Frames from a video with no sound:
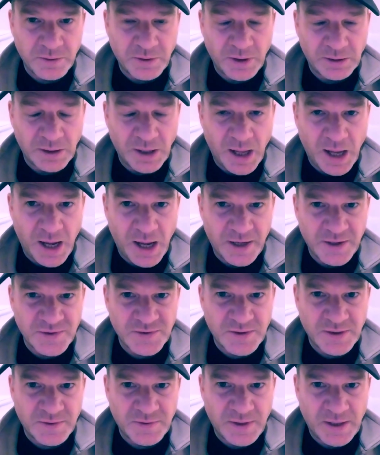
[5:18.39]
the lies
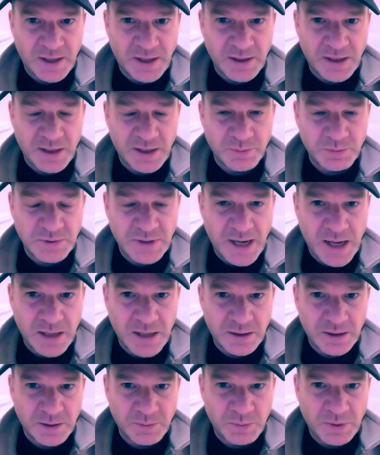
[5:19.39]
that they keep
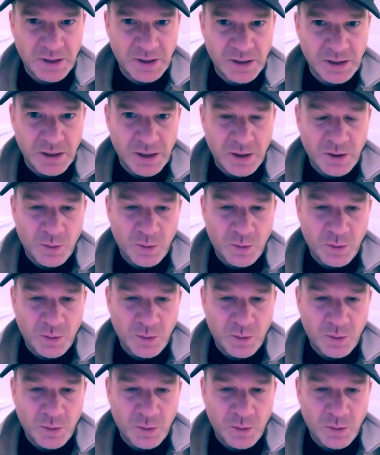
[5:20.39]
telling me.